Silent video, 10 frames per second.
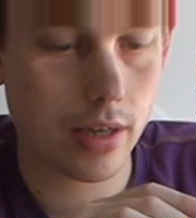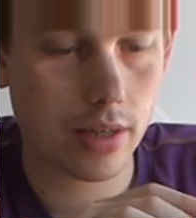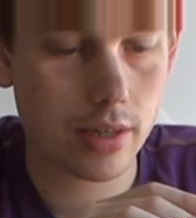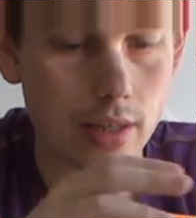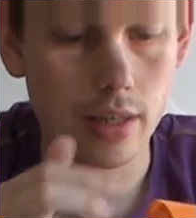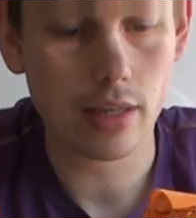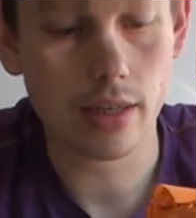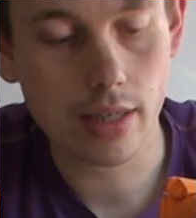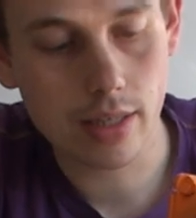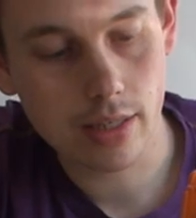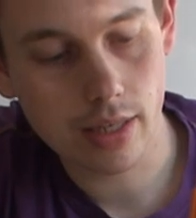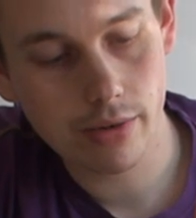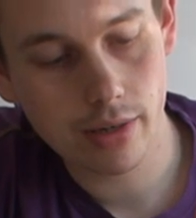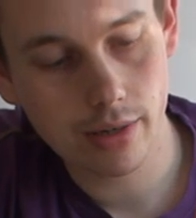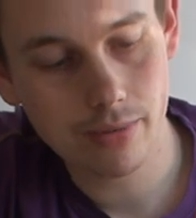it's
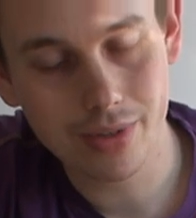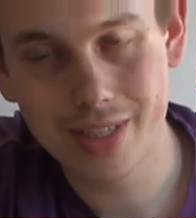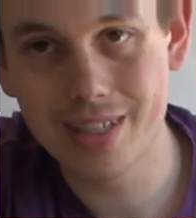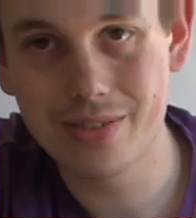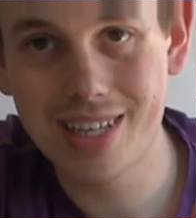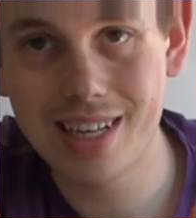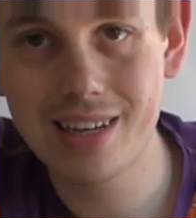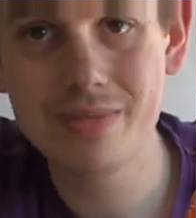necessary once in a while.